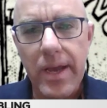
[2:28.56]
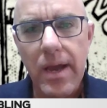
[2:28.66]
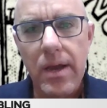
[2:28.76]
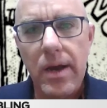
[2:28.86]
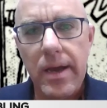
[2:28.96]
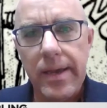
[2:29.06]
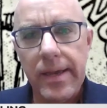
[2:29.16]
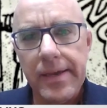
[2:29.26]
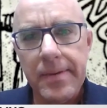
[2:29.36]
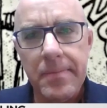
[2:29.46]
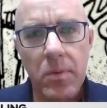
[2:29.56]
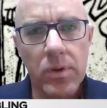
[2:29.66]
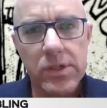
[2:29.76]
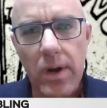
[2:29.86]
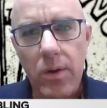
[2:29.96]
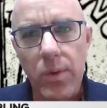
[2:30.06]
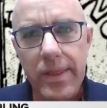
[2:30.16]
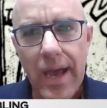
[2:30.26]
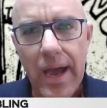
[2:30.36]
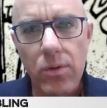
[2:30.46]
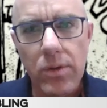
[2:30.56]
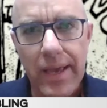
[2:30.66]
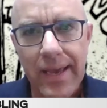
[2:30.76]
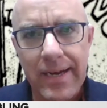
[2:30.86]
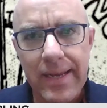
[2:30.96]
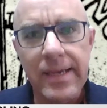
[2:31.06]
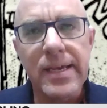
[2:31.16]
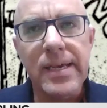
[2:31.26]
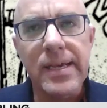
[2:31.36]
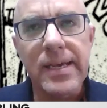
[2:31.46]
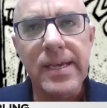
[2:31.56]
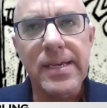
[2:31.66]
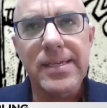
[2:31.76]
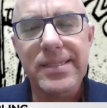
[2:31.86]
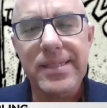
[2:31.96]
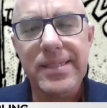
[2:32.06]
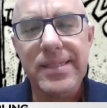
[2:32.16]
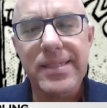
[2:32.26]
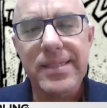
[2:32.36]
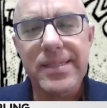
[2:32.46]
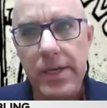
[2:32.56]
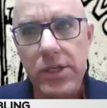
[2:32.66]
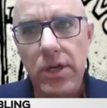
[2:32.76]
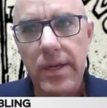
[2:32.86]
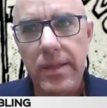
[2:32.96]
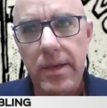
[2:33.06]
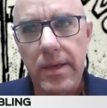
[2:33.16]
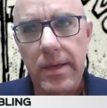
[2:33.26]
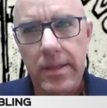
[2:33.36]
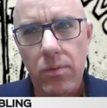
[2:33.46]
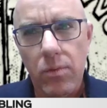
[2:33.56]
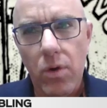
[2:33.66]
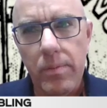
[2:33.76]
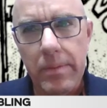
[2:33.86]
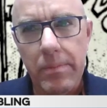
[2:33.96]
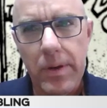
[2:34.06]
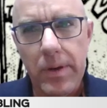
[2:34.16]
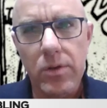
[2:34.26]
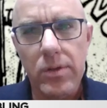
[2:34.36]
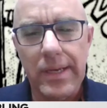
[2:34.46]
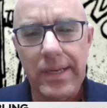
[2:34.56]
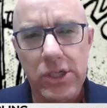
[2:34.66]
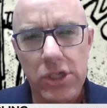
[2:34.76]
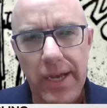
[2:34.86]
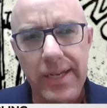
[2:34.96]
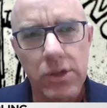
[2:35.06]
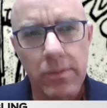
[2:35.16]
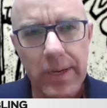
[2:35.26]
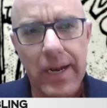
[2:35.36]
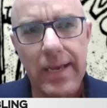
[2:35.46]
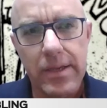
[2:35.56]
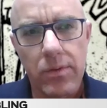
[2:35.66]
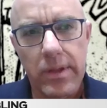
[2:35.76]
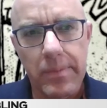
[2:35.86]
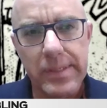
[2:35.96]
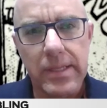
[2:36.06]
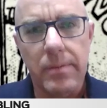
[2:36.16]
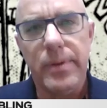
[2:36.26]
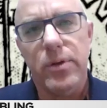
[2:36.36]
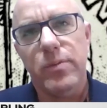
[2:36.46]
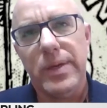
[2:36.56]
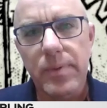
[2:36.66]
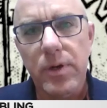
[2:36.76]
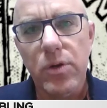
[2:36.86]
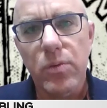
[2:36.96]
our area, were struck without any value, especially in the Roman period. It changed a bit later in the Byzantine period.